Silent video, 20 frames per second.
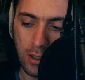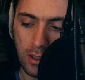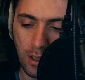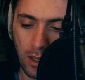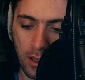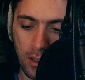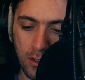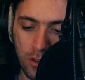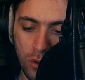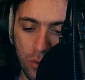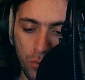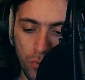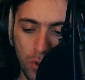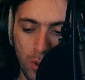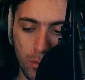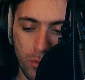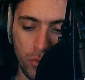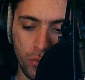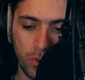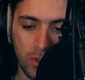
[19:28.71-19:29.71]
And a new
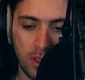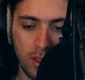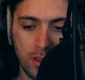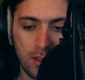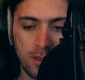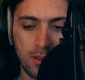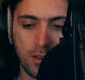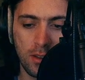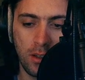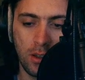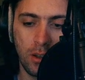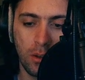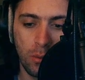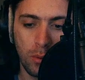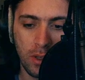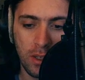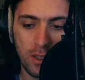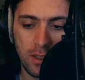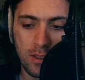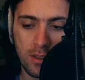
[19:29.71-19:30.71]
form of kick is
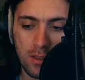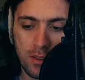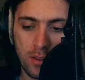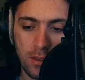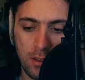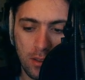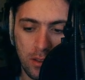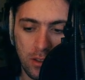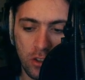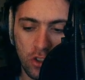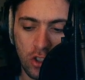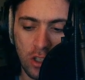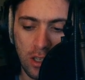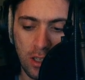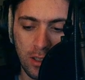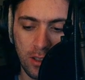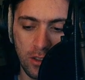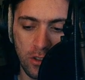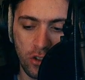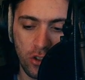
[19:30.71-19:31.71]
always a
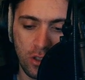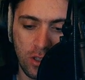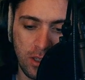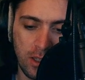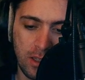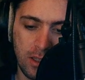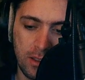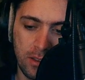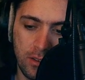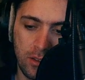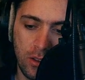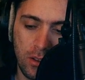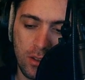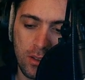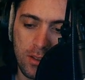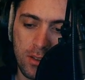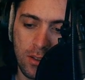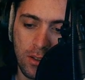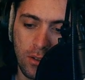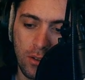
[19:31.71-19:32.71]
challenge and
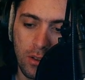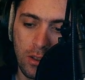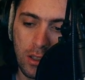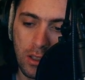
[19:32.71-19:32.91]
also